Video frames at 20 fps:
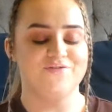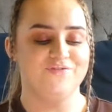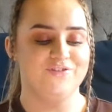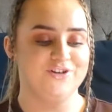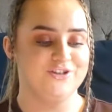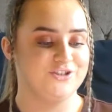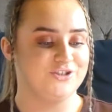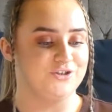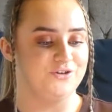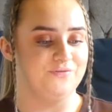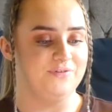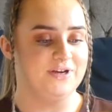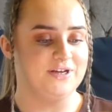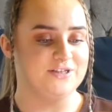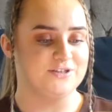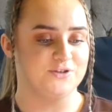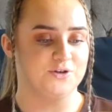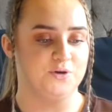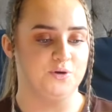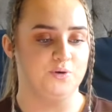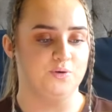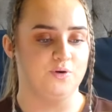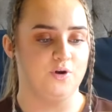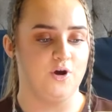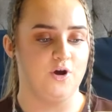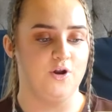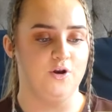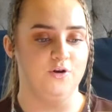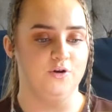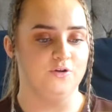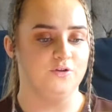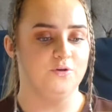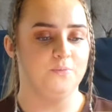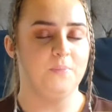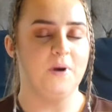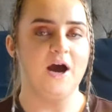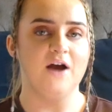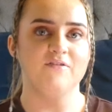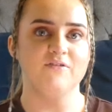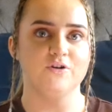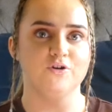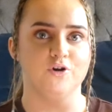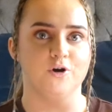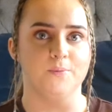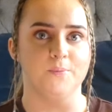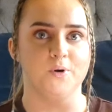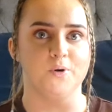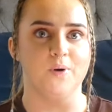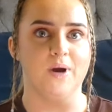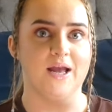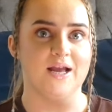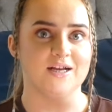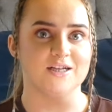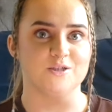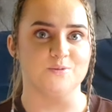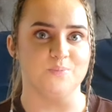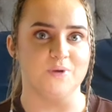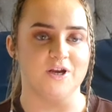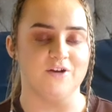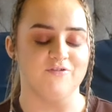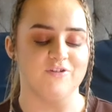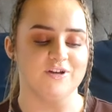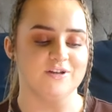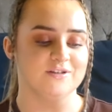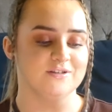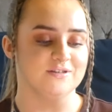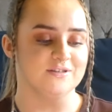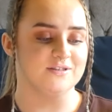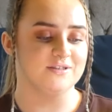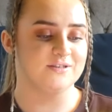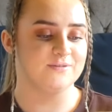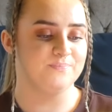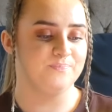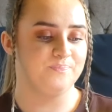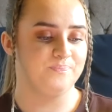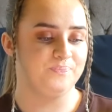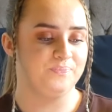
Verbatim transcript: first story is called Another Paranormal Experience.